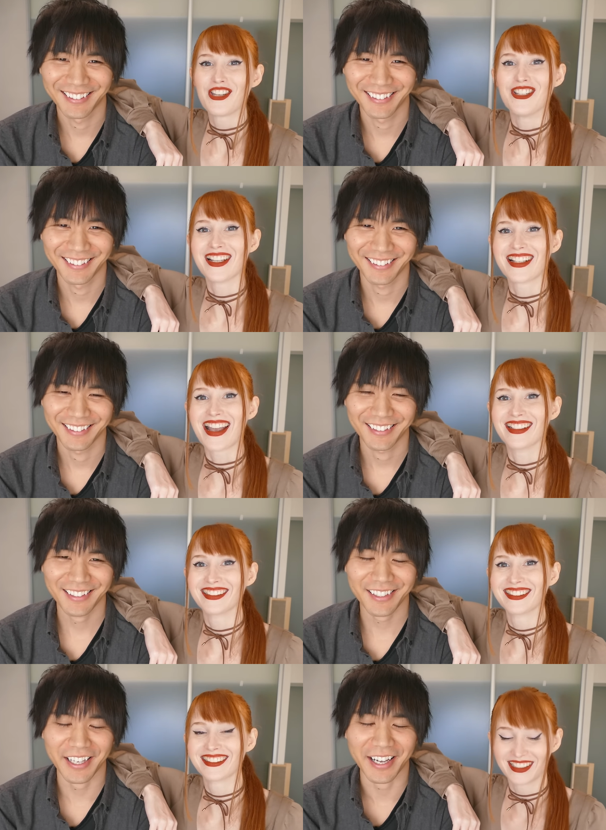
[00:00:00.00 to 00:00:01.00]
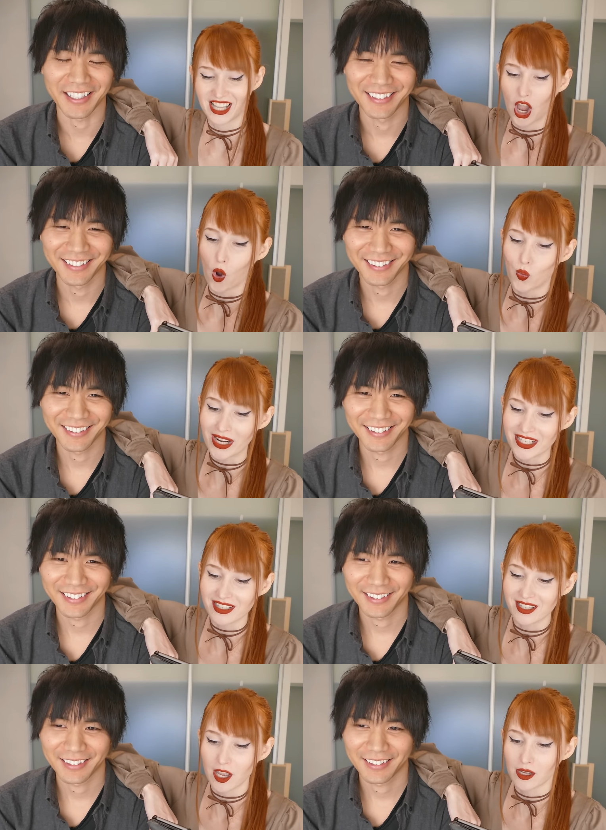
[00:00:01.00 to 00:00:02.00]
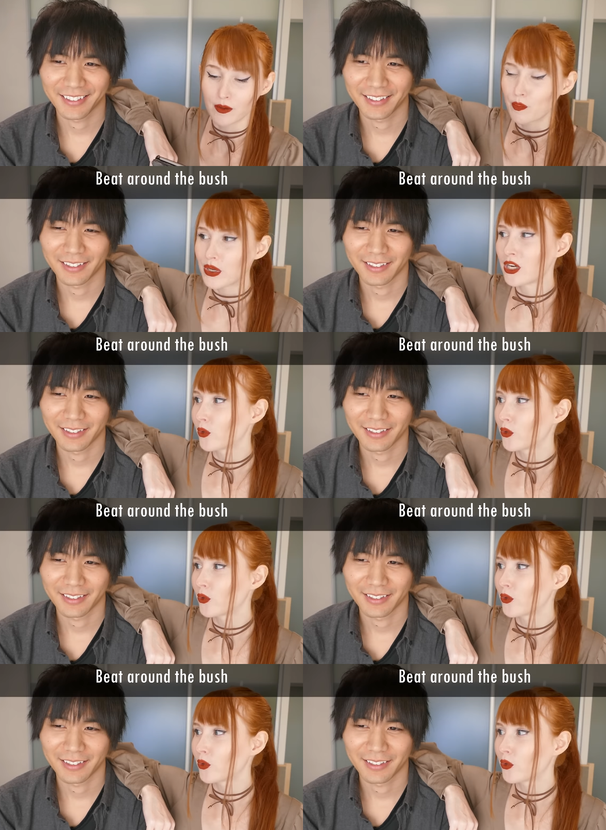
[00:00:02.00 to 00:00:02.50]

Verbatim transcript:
Speaker 1: Jun Yeah. What does beat